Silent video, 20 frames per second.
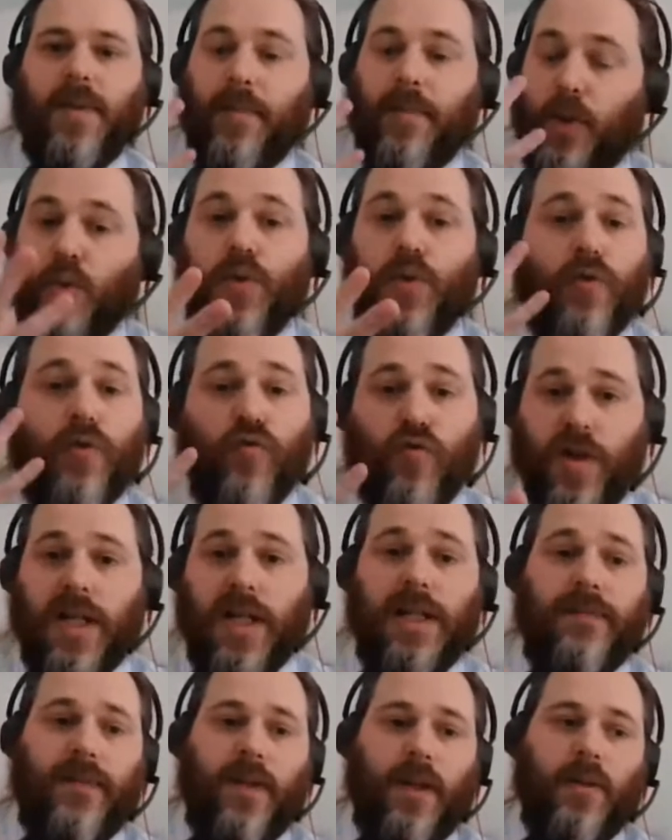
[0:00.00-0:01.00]
but also
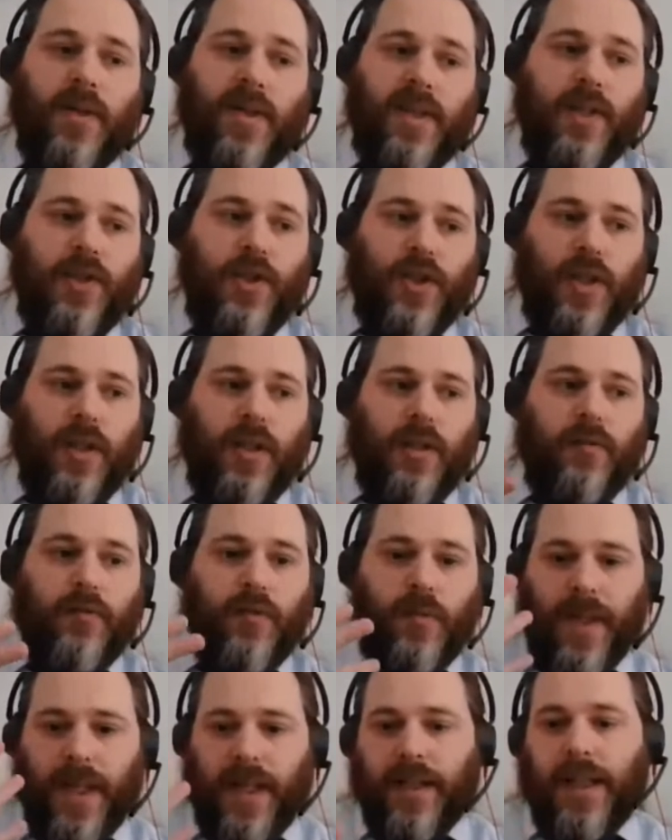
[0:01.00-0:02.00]
really focuses you
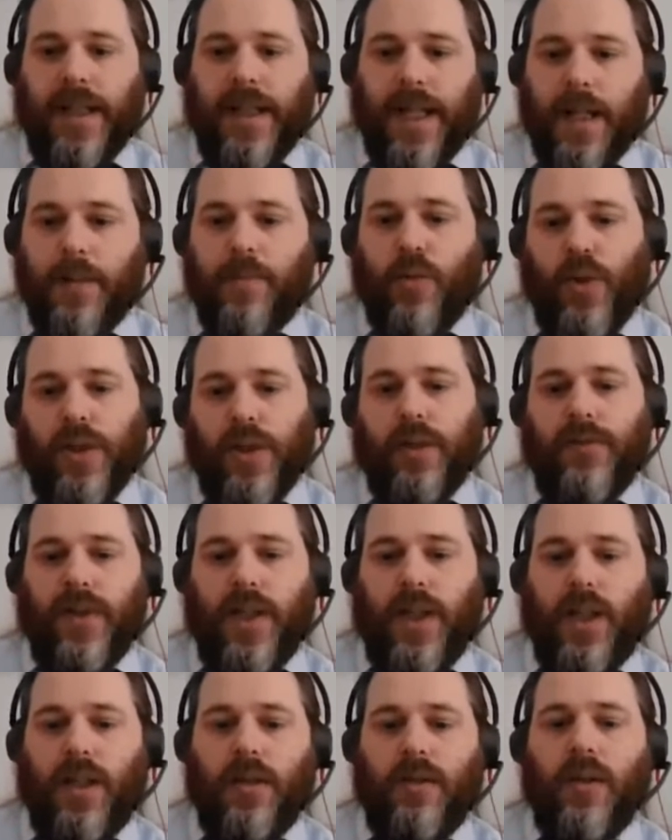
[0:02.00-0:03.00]
from that EA point of
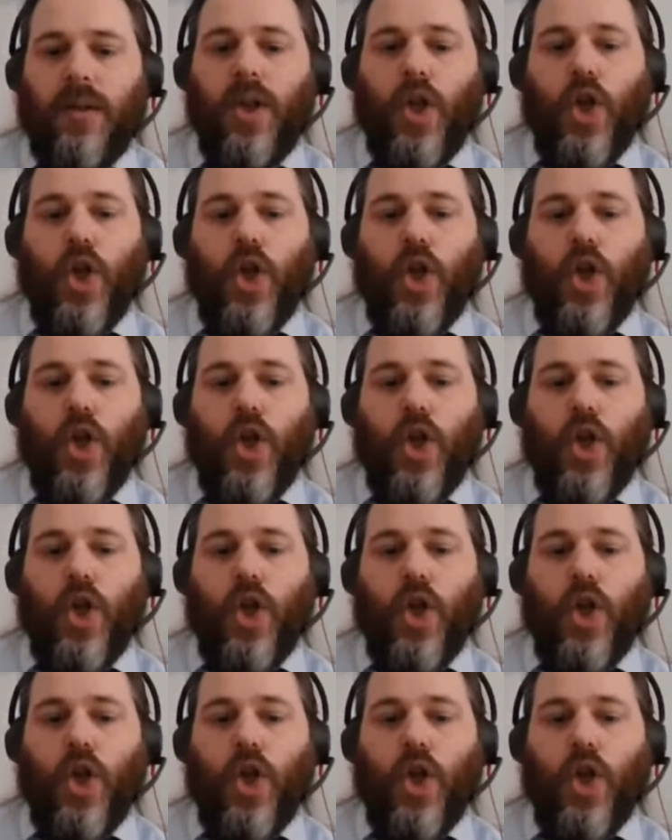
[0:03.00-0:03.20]
view